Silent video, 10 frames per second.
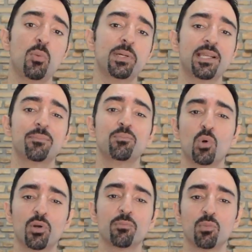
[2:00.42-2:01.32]
open up
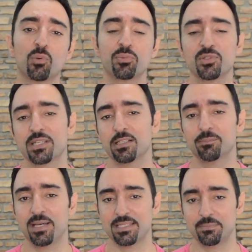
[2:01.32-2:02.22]
more and more musical
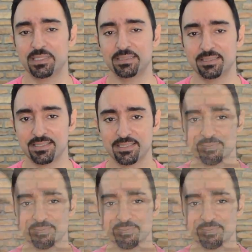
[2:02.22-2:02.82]
possibilities.